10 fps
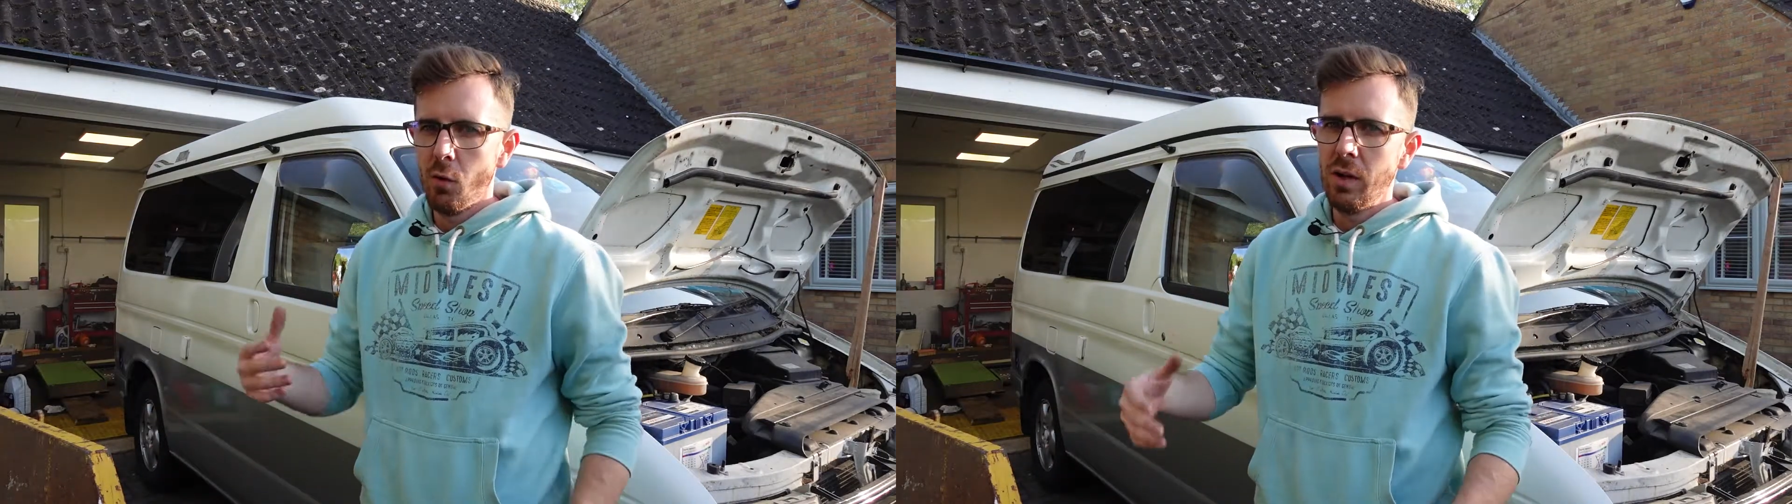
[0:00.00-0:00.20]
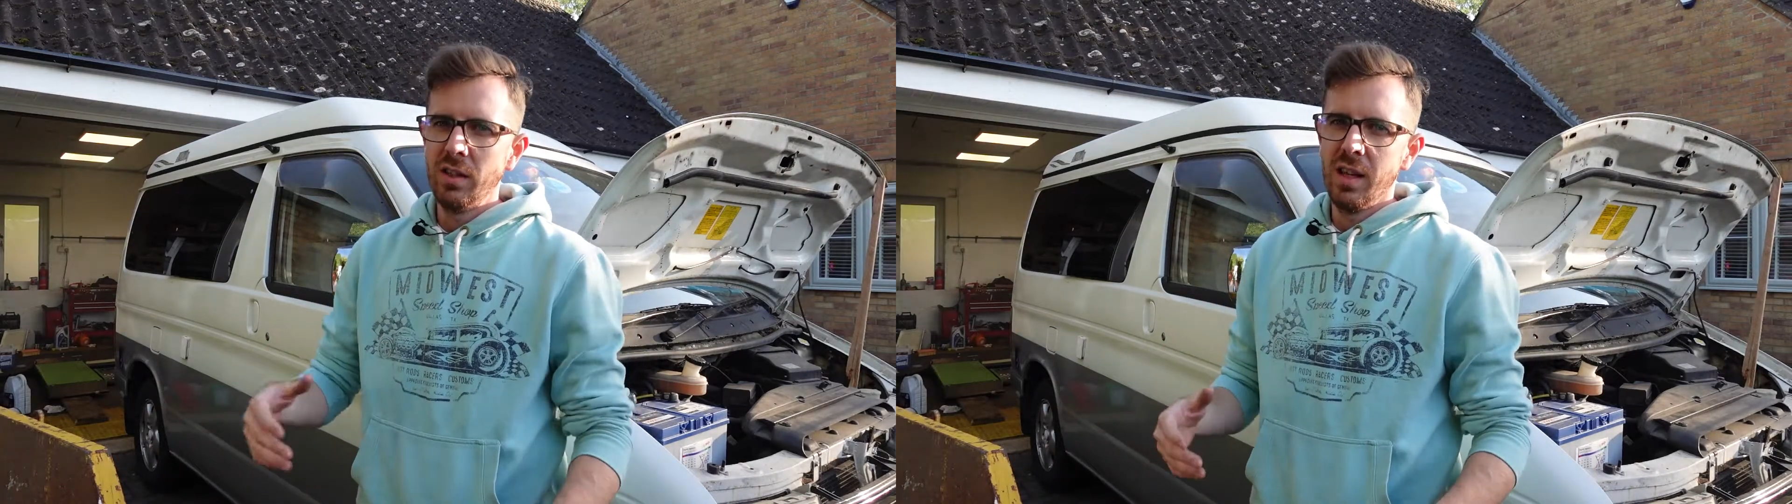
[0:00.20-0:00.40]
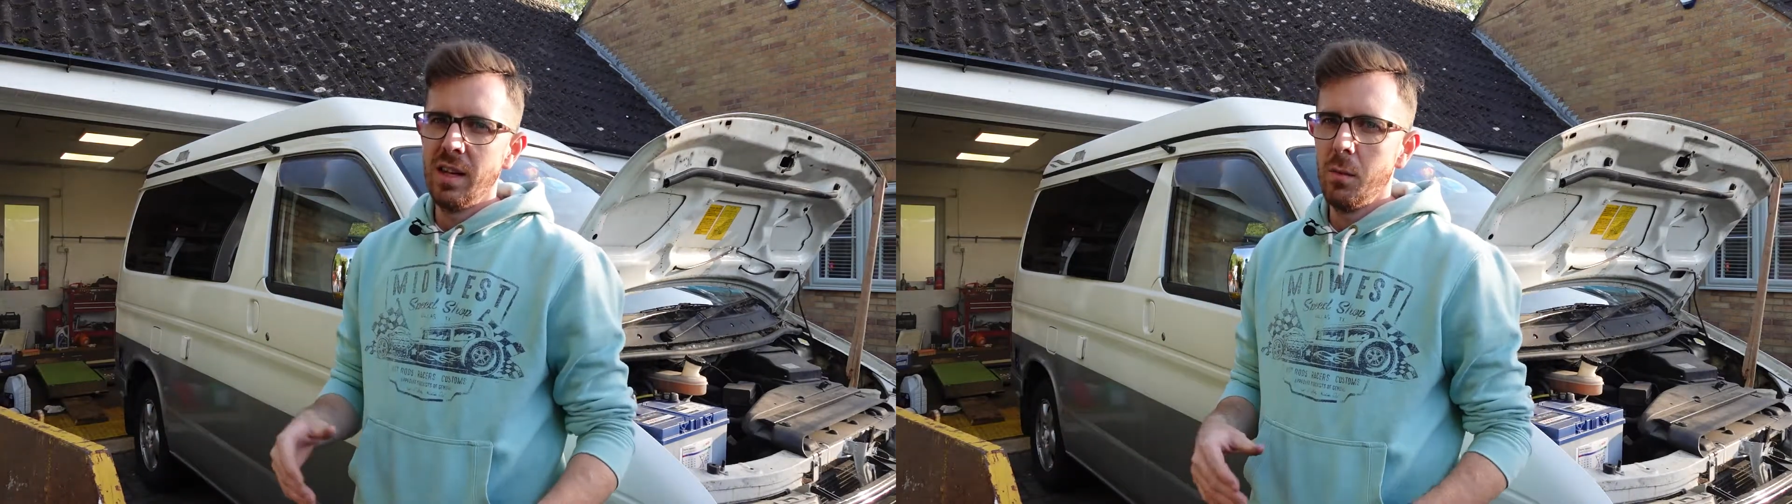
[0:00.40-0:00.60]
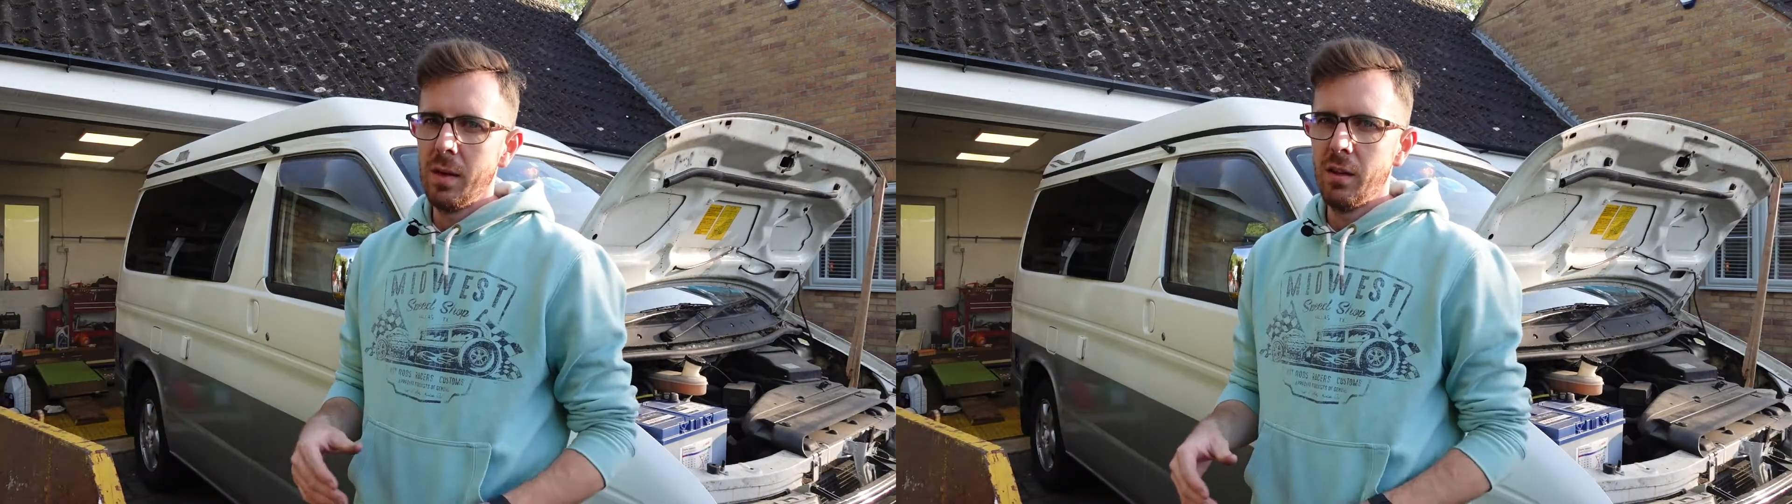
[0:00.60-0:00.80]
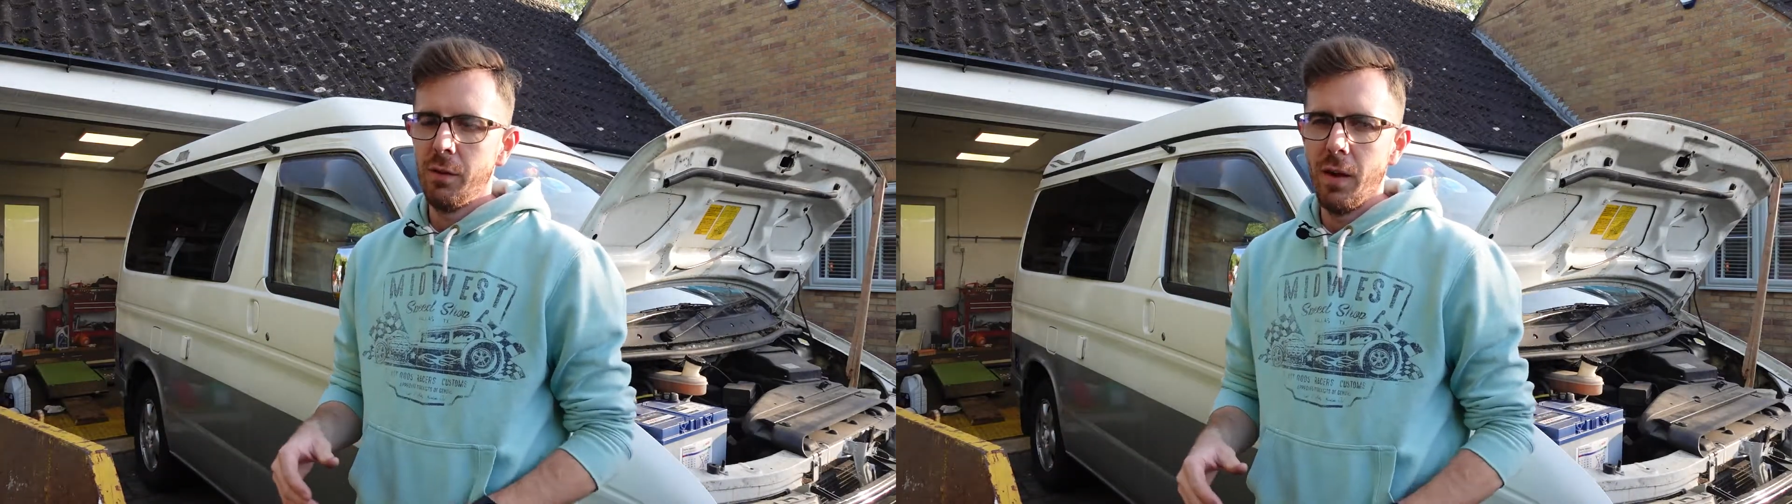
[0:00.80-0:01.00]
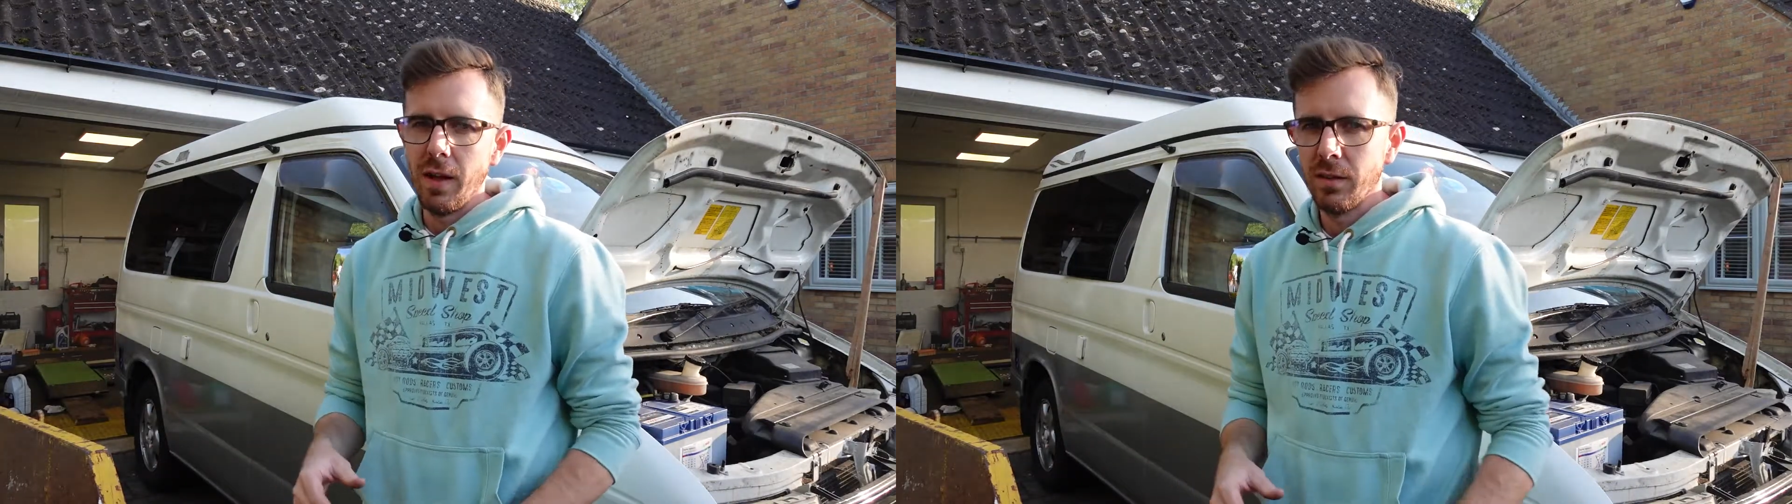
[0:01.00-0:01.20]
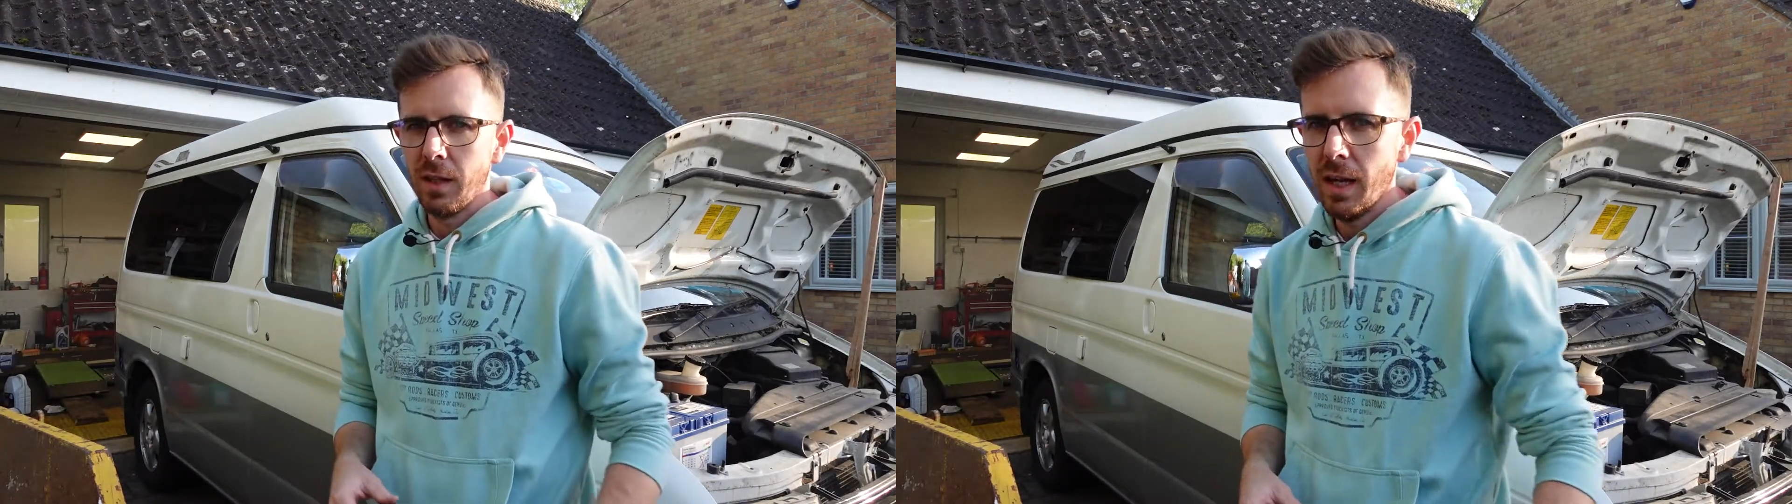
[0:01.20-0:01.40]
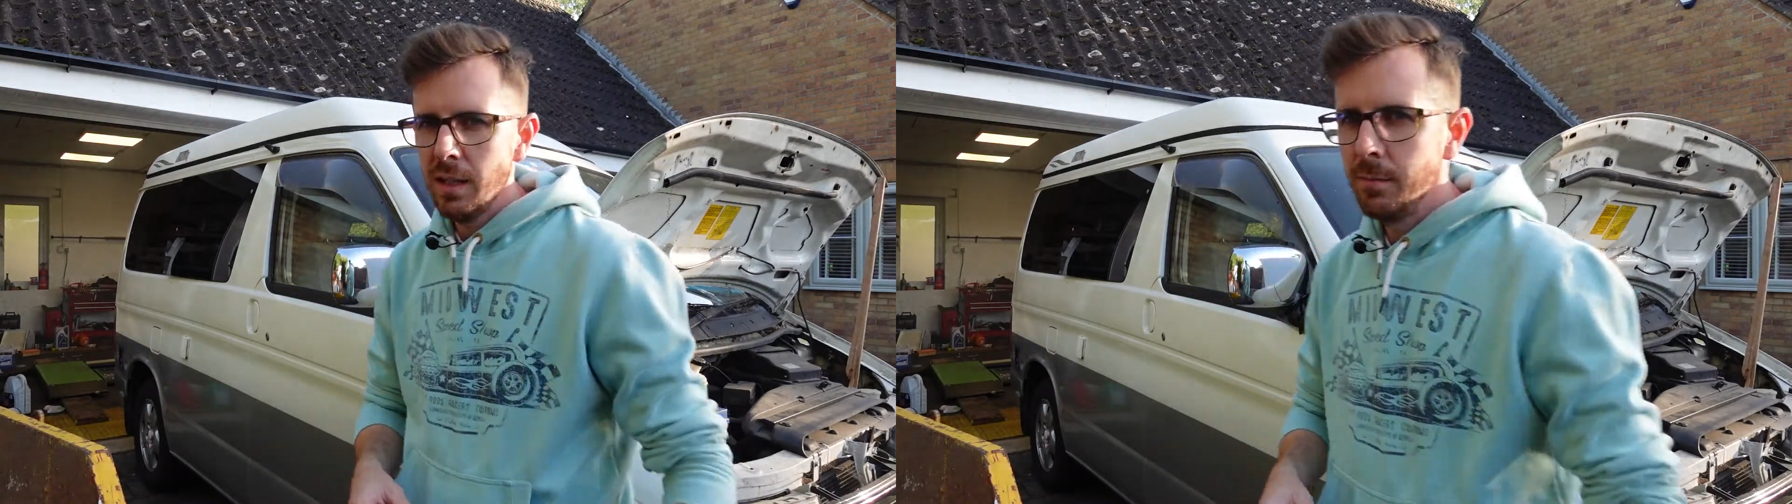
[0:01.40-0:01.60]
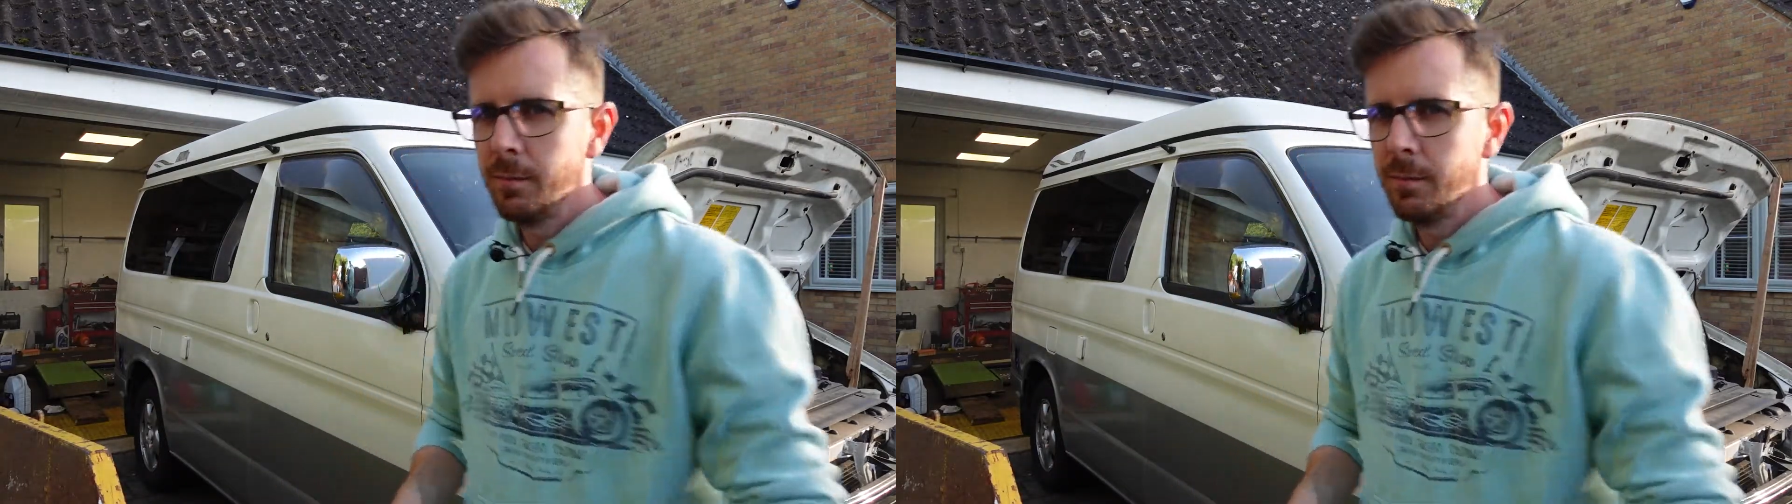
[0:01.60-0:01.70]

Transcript: already seen that we need to fix, okay?